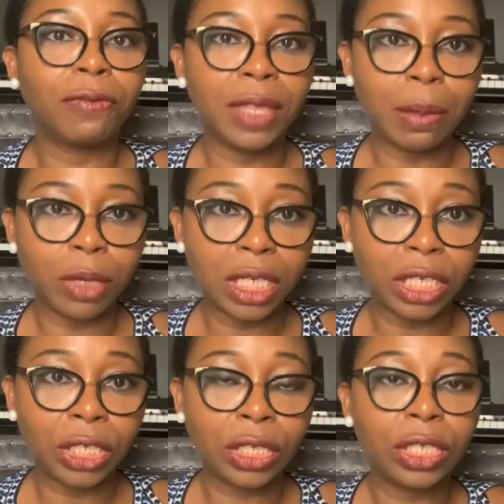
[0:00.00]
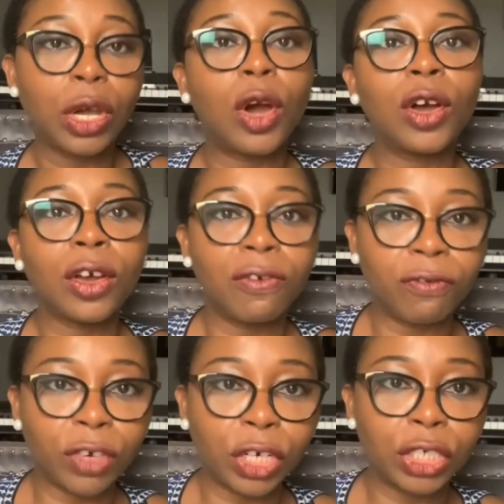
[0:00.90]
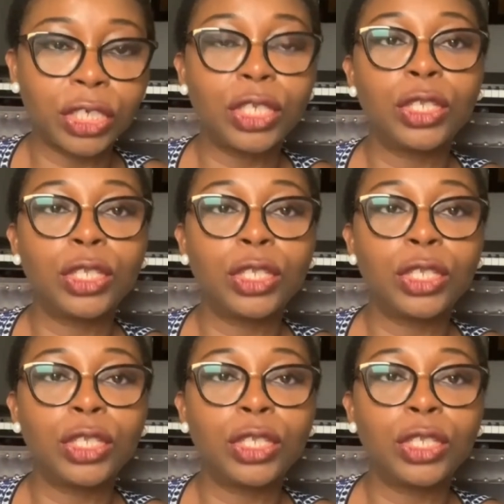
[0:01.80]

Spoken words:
demolition or conversion